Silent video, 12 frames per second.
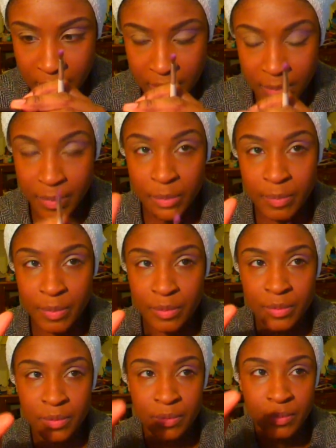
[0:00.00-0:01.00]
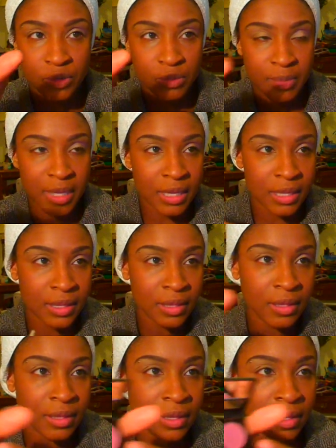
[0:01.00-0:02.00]
the purple, which will be,
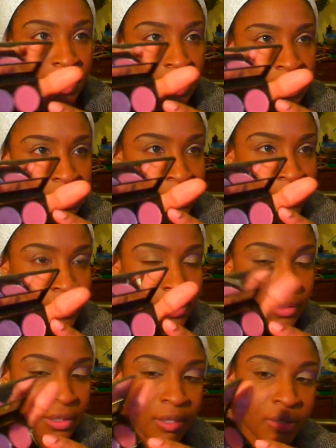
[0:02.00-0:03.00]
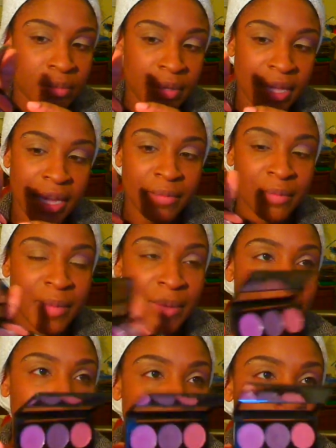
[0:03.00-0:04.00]
oh, I gotta remember
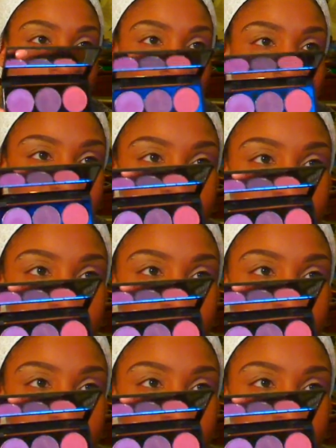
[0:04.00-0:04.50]
I'm on the opposite